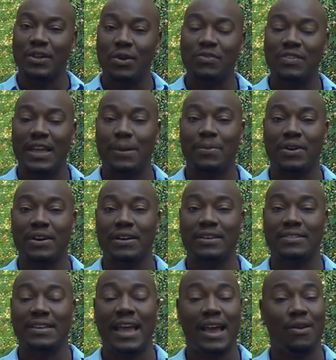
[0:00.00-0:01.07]
those
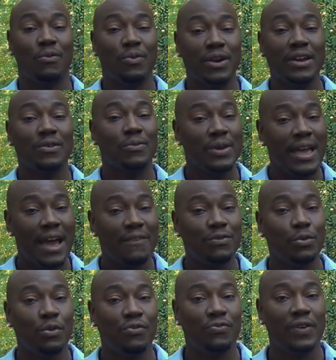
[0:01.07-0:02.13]
neighborhoods, hey, we we have
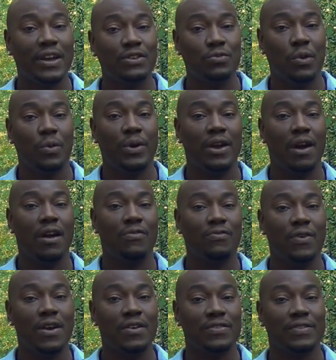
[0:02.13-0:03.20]
to affect where we are
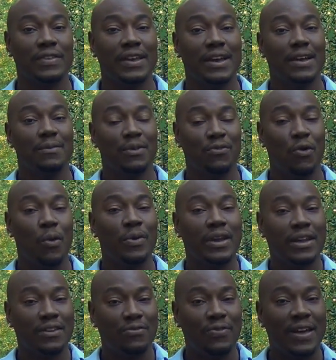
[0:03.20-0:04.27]
first before we
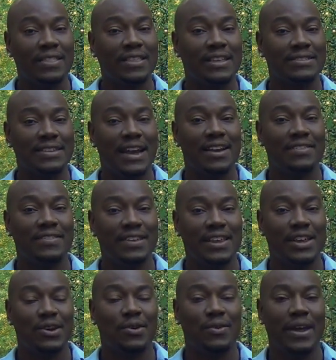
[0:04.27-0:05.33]
can affect the entire
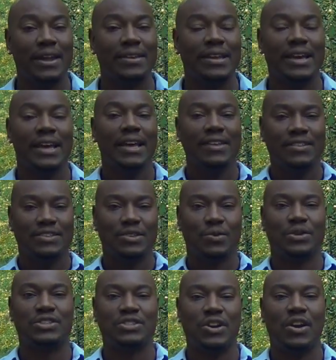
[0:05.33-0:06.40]
city, correct?
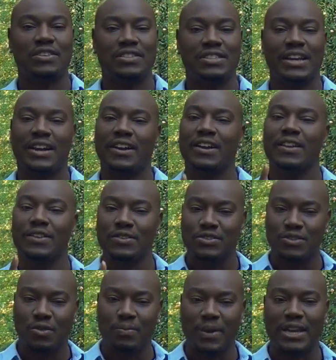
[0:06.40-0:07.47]
So it starts there.
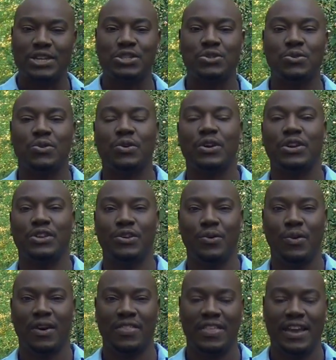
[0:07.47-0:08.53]
So make sure
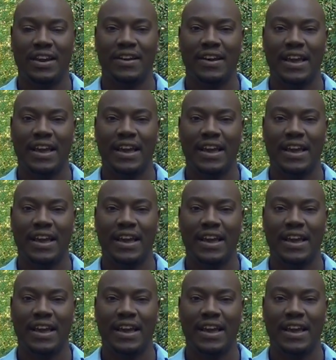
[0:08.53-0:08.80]
you are there.